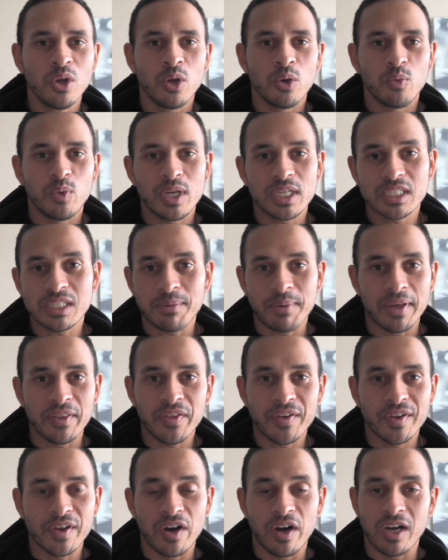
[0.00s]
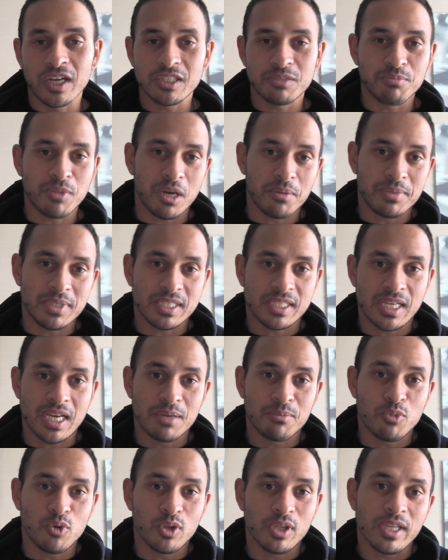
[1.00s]
Where some other guys might be
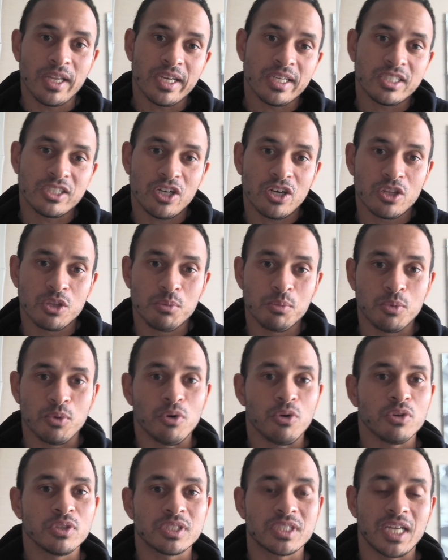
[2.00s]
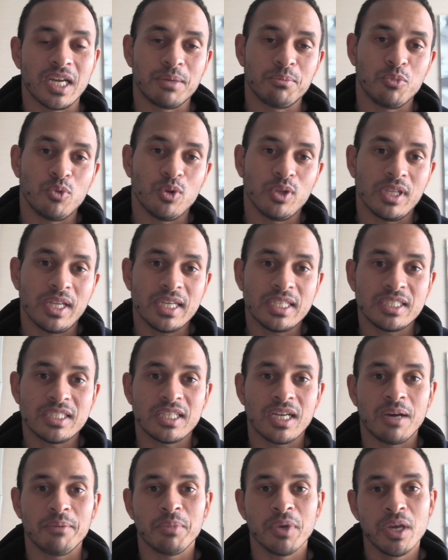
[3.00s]
staying more leg side of the ball, staying more leg
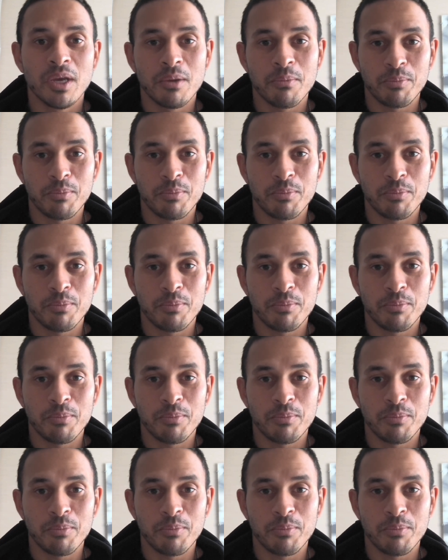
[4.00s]
stump,